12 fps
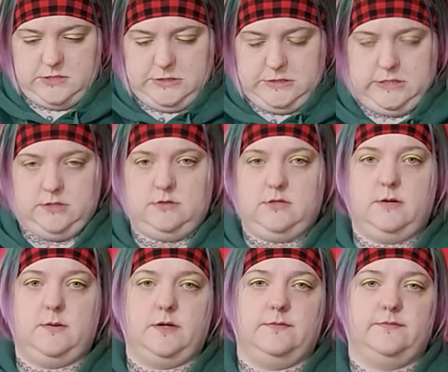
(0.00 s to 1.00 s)
there
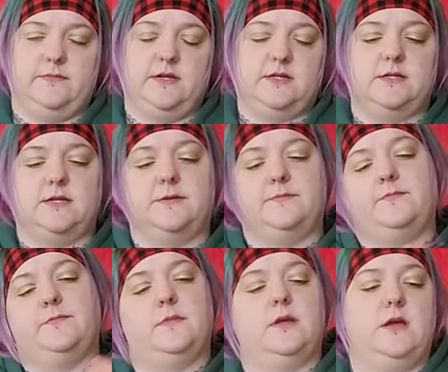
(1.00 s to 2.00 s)
we go, nice and tight.
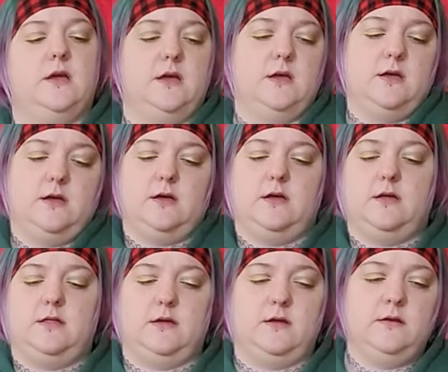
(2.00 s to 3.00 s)

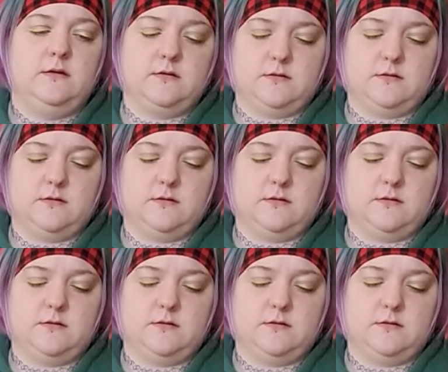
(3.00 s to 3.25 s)
And then,